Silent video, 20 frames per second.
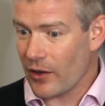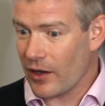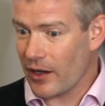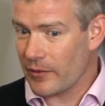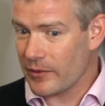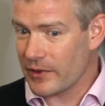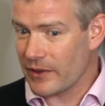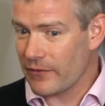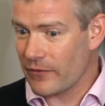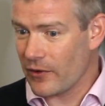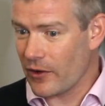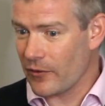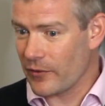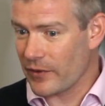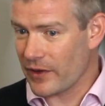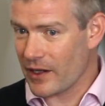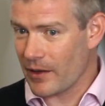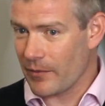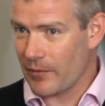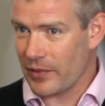So I was
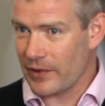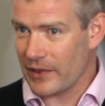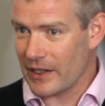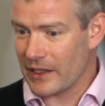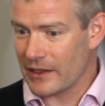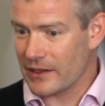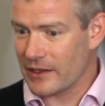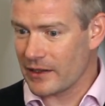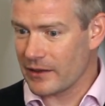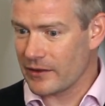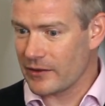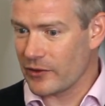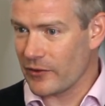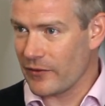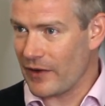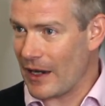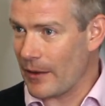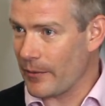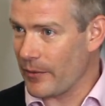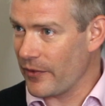involved with the company to
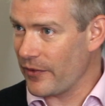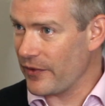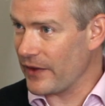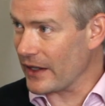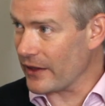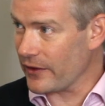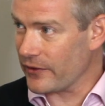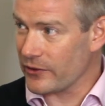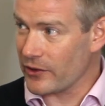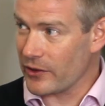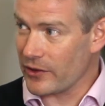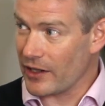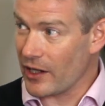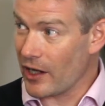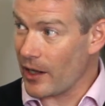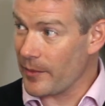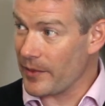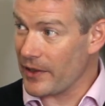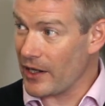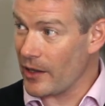help them think through the
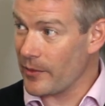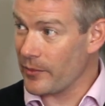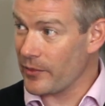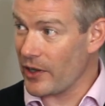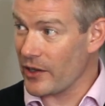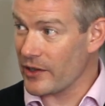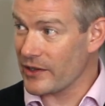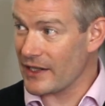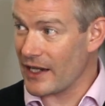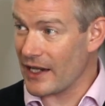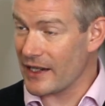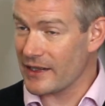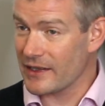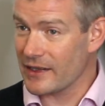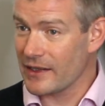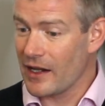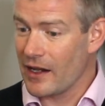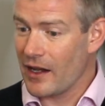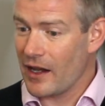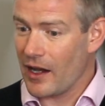IPO
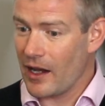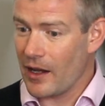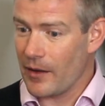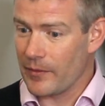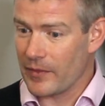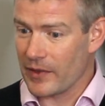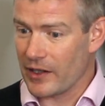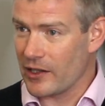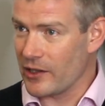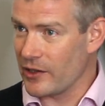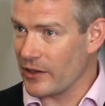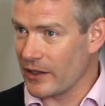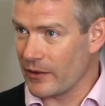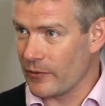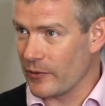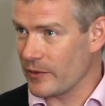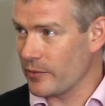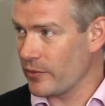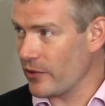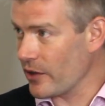process,
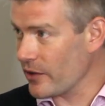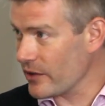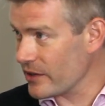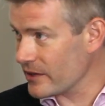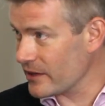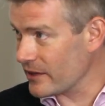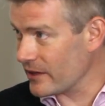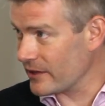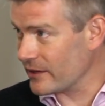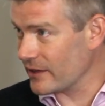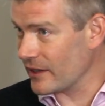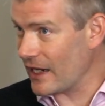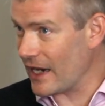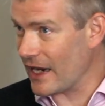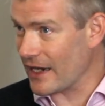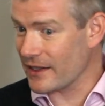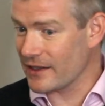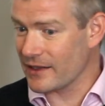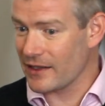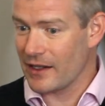including which brokers to
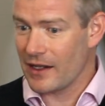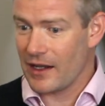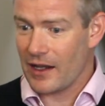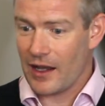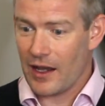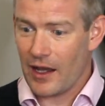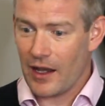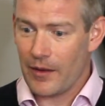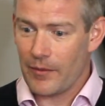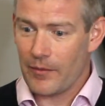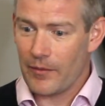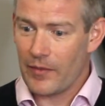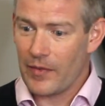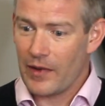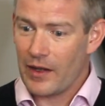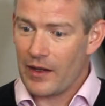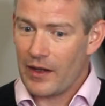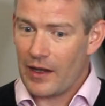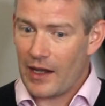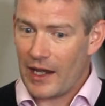select,
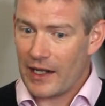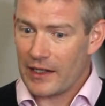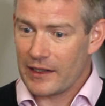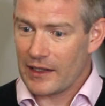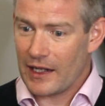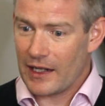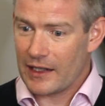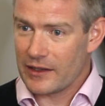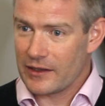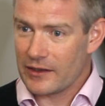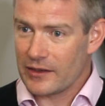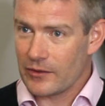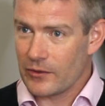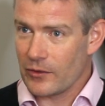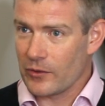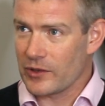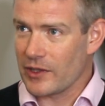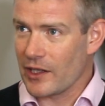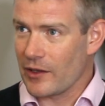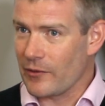and
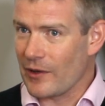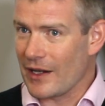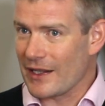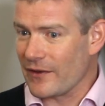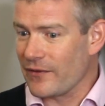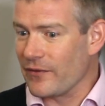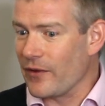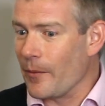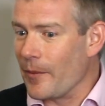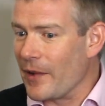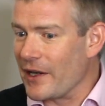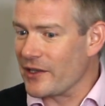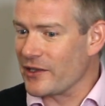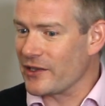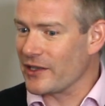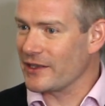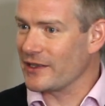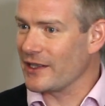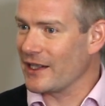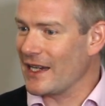also as a fund
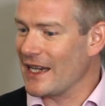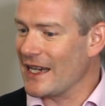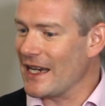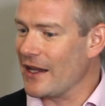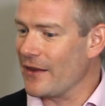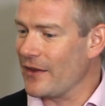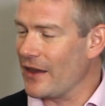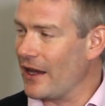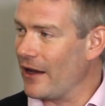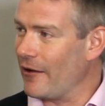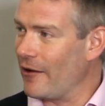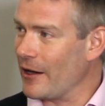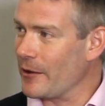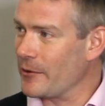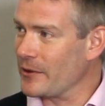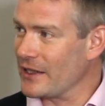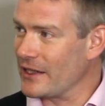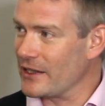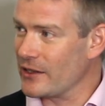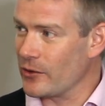manager, just to hear their
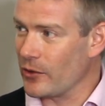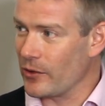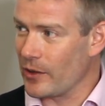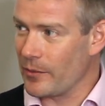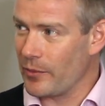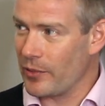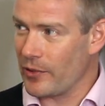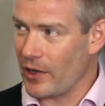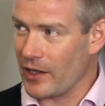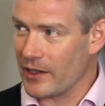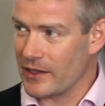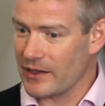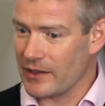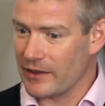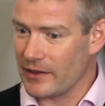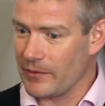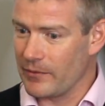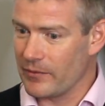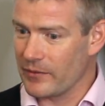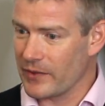equity story prior
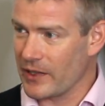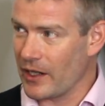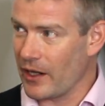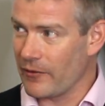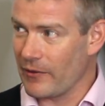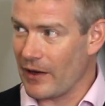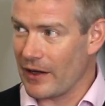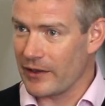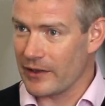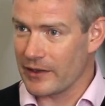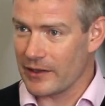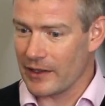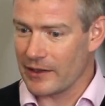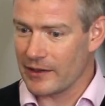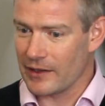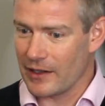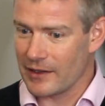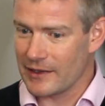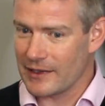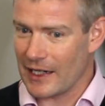to them going around
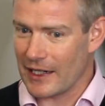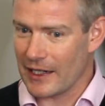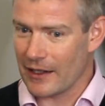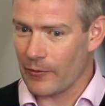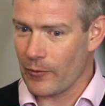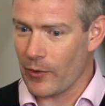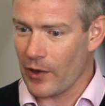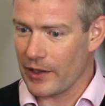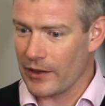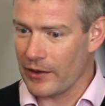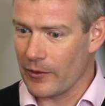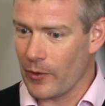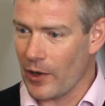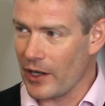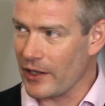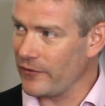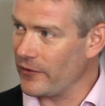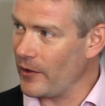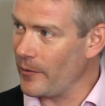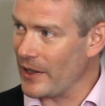and telling the
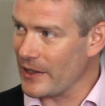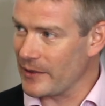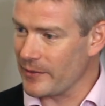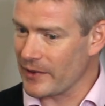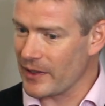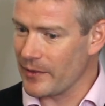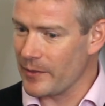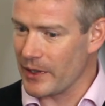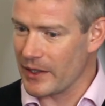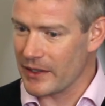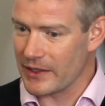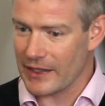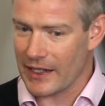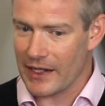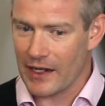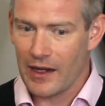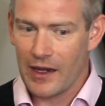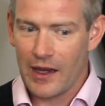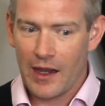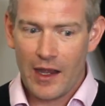wider fund management
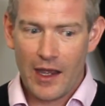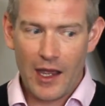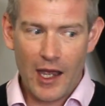community.